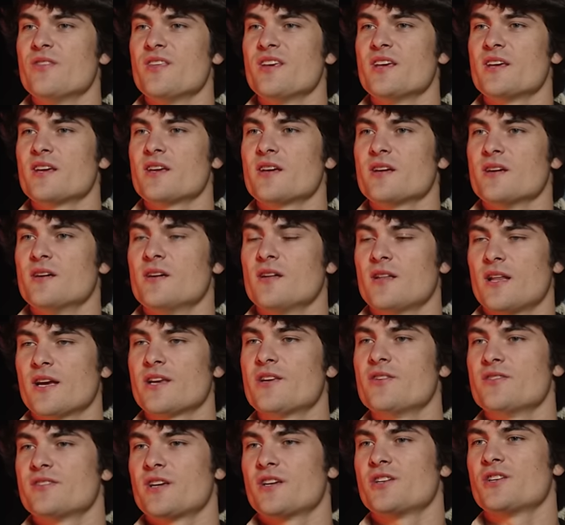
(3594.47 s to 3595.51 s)
think,
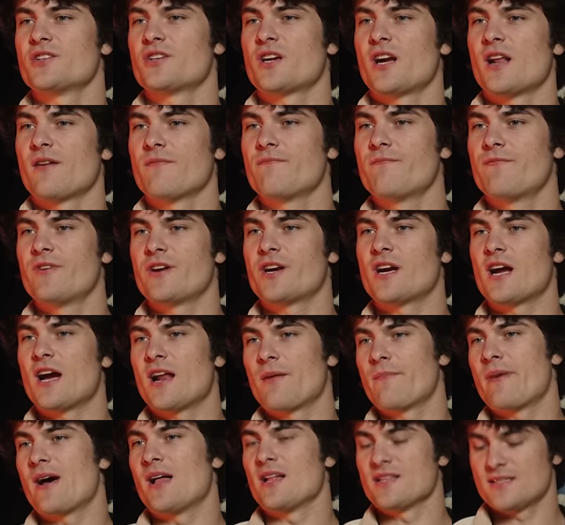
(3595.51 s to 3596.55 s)
like you said, you're trying to figure out how
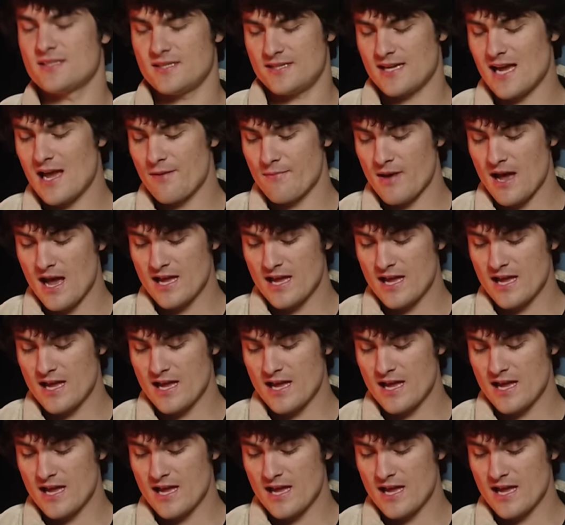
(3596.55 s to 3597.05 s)
to balance the time.